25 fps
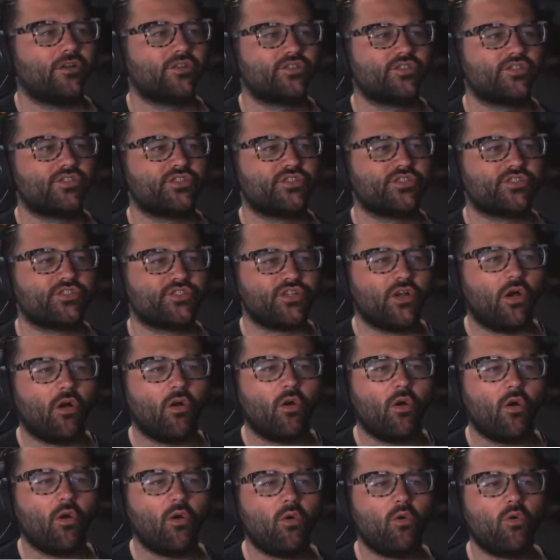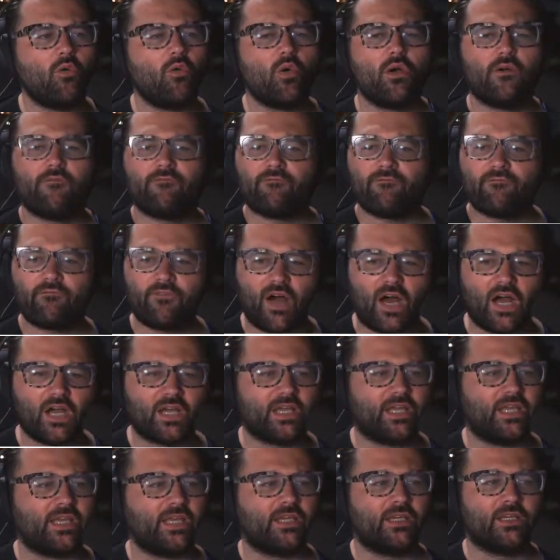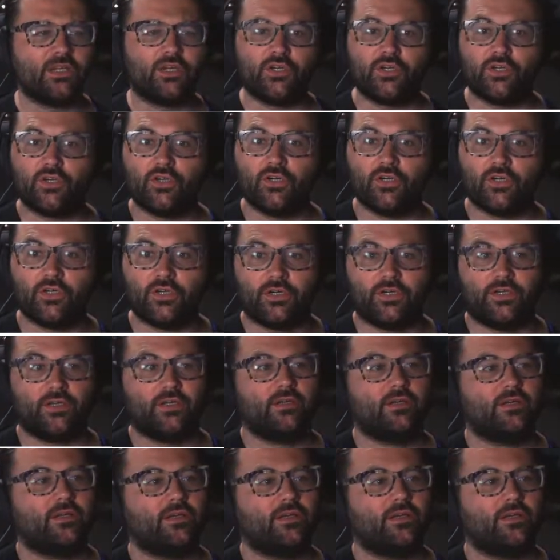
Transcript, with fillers: so fucking good.